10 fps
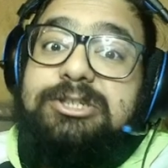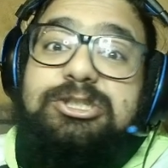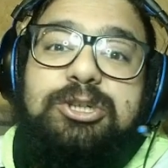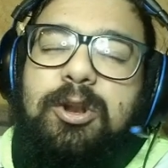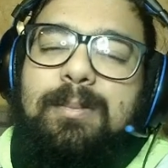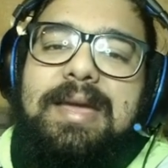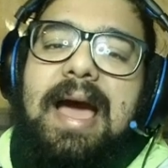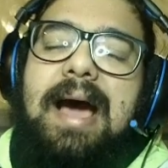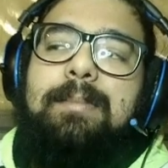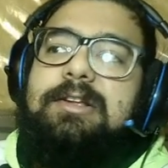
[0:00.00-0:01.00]
that shouldn't be
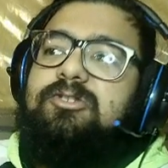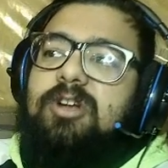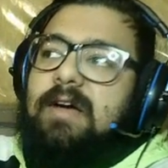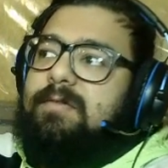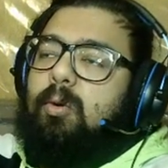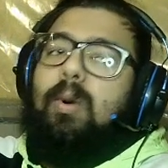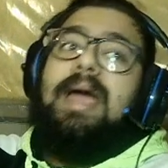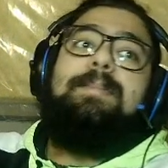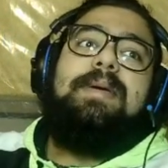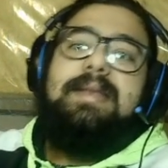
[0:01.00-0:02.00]
happening. You shouldn't have to
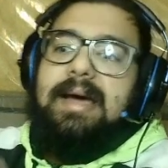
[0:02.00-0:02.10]
wipe